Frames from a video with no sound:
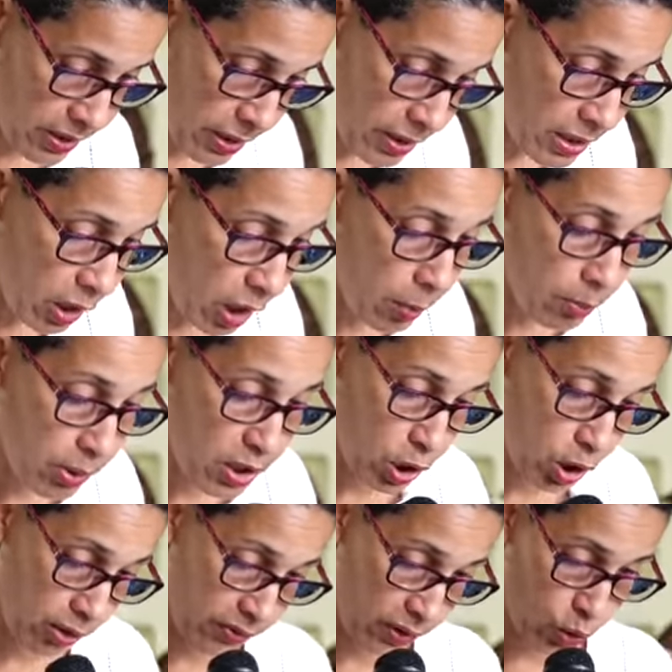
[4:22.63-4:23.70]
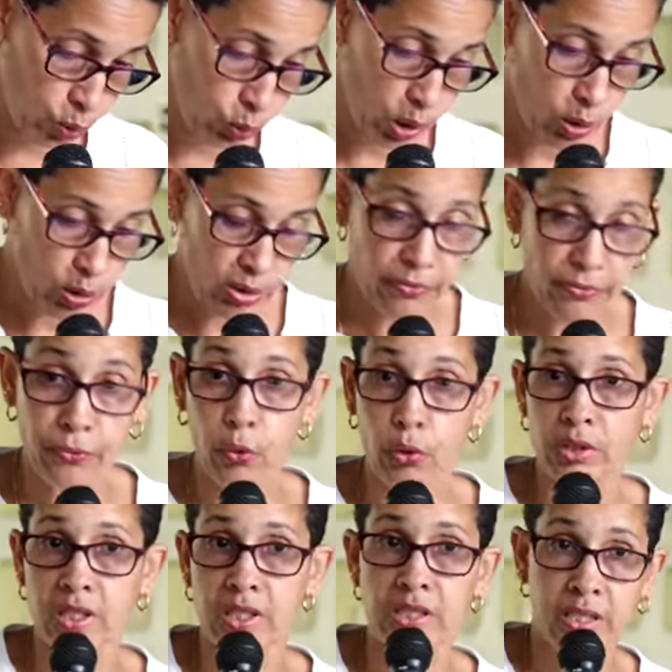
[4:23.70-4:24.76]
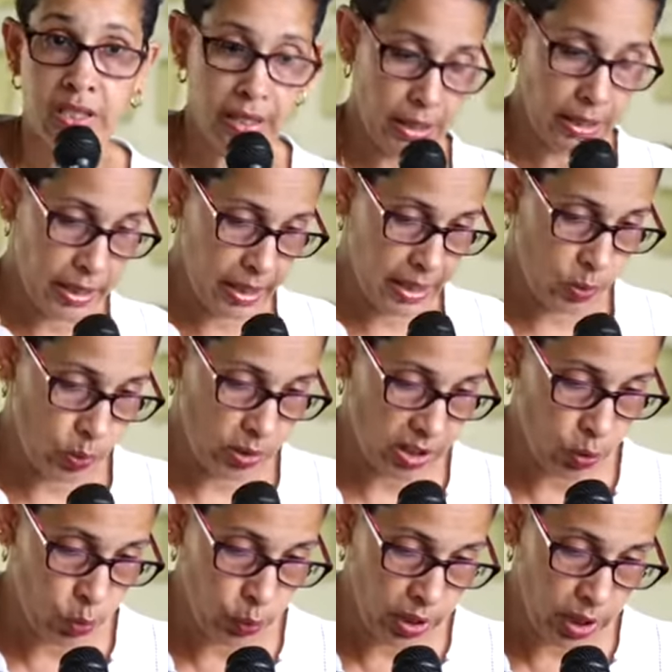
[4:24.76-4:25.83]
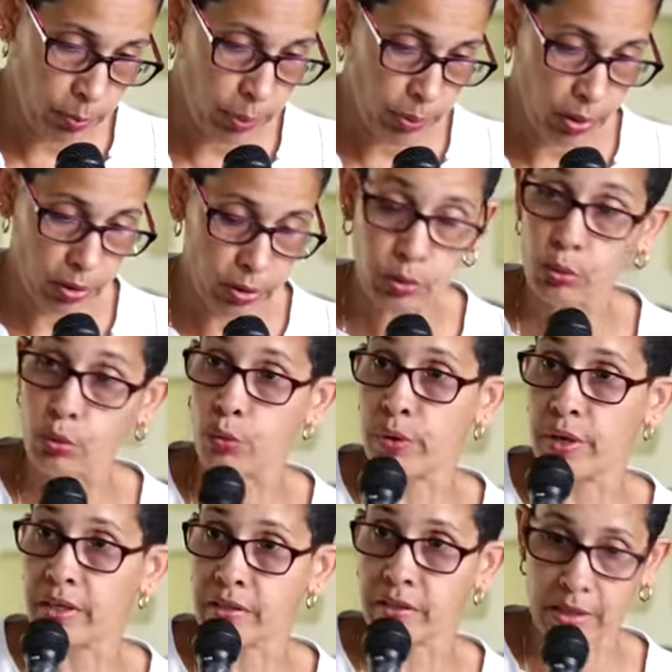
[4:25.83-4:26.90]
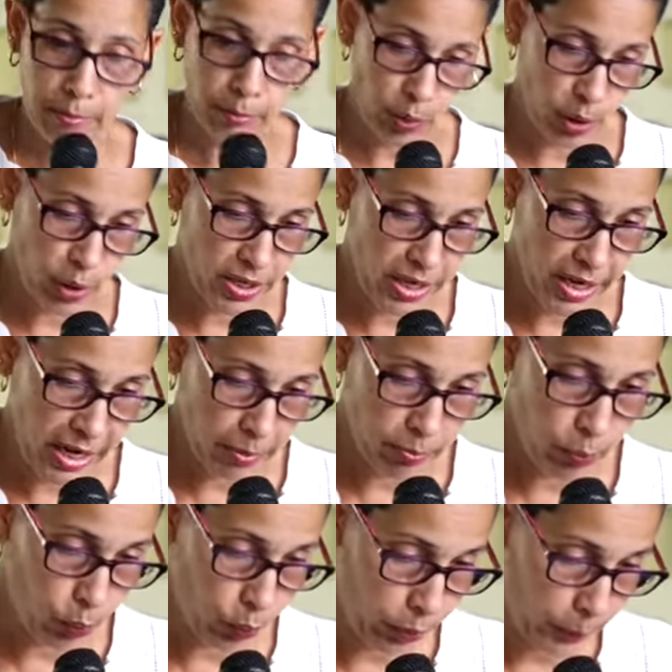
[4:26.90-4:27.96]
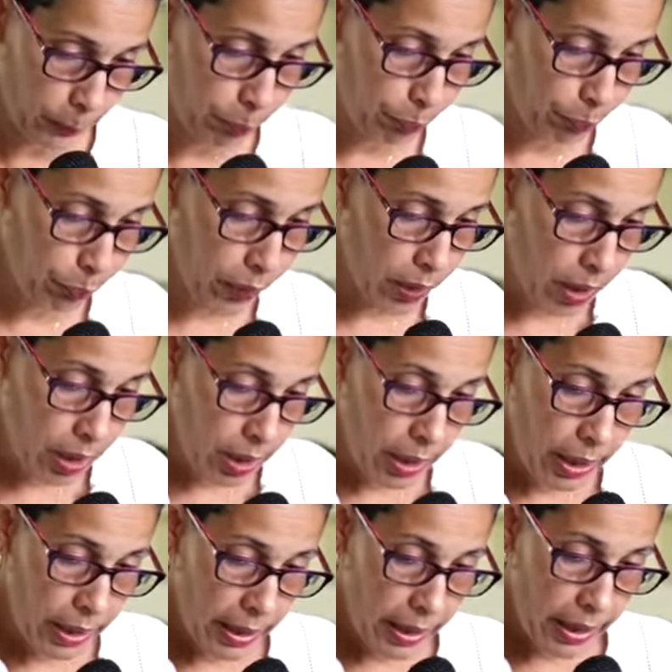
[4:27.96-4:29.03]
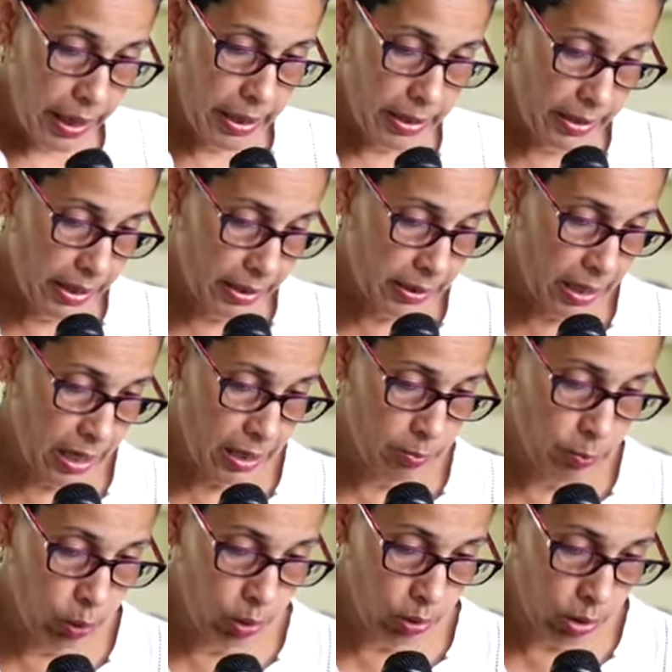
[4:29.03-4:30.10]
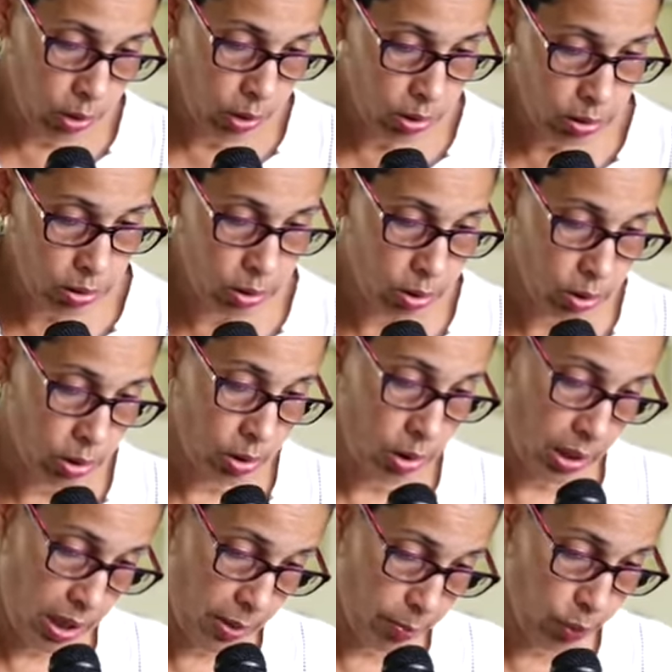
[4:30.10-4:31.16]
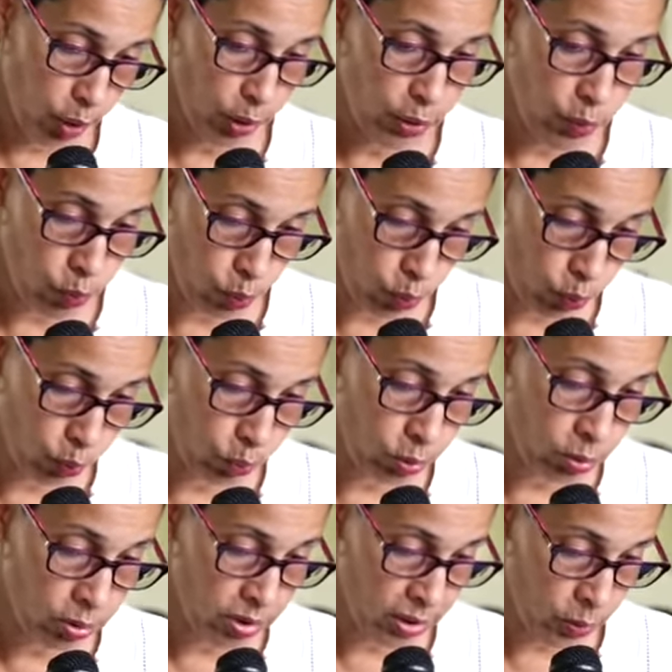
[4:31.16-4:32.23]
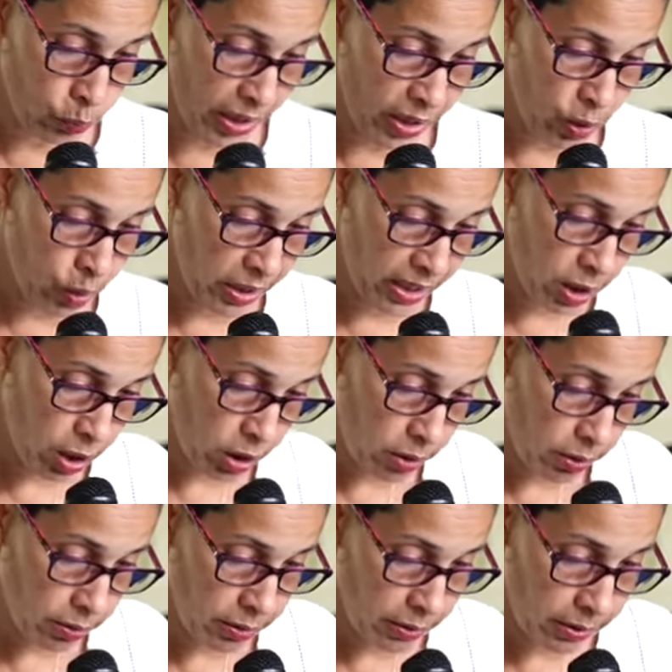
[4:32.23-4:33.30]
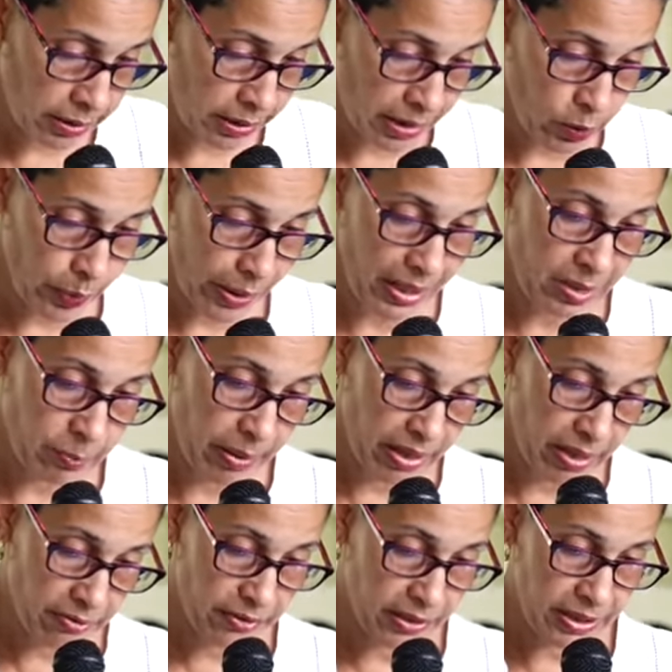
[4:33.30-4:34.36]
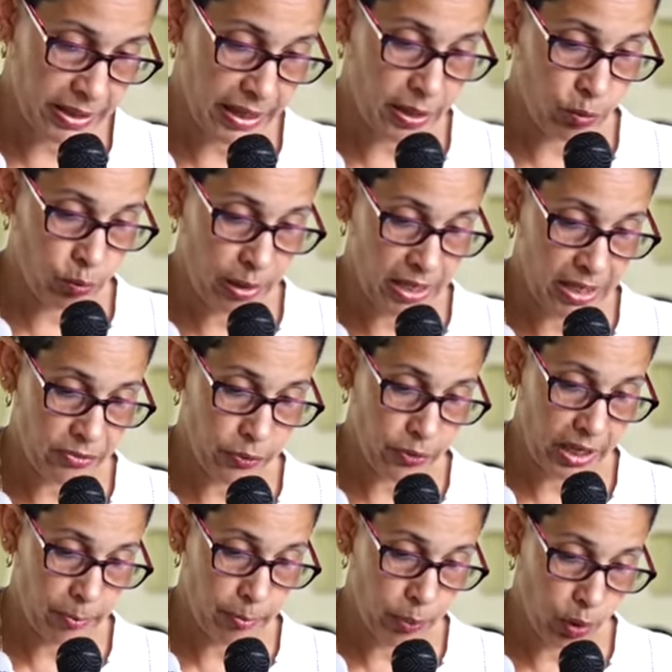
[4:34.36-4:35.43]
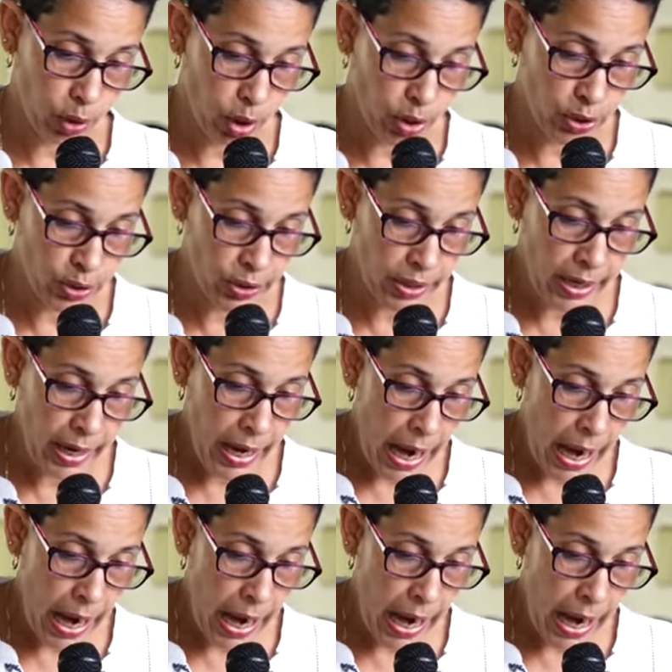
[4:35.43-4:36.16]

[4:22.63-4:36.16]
since the completion of the 2014 CLA, it was agreed upon to create an employee handbook. In this handbook, the employee rules, regulations, as well as benefits and rights for the employee